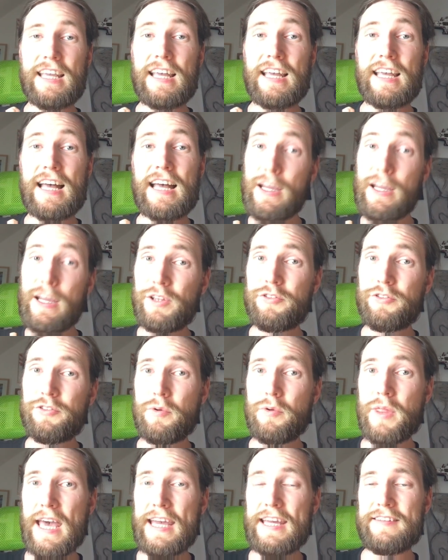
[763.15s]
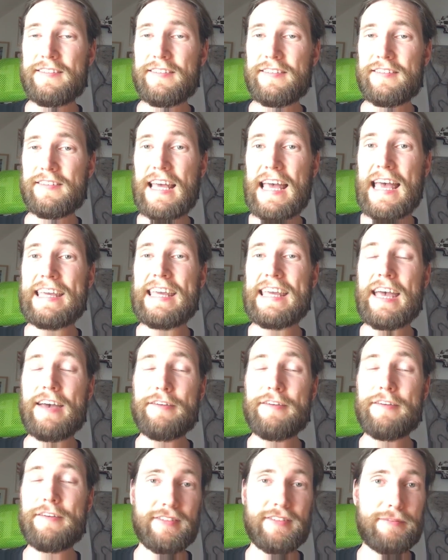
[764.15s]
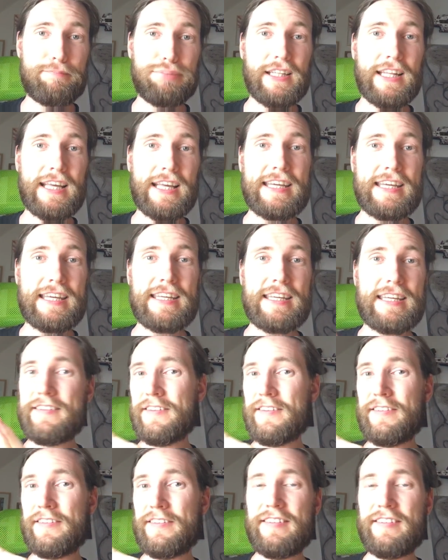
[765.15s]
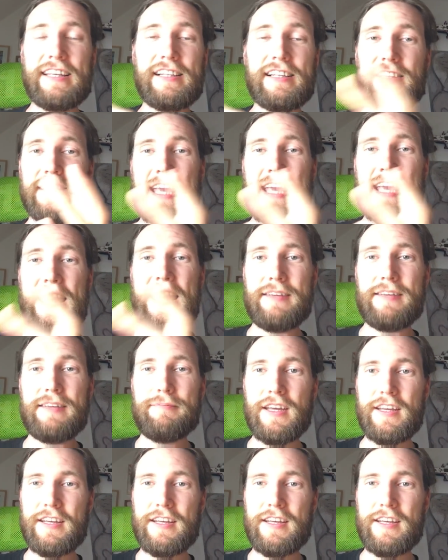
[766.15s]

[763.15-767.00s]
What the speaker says: I will do that. I haven't played a single game.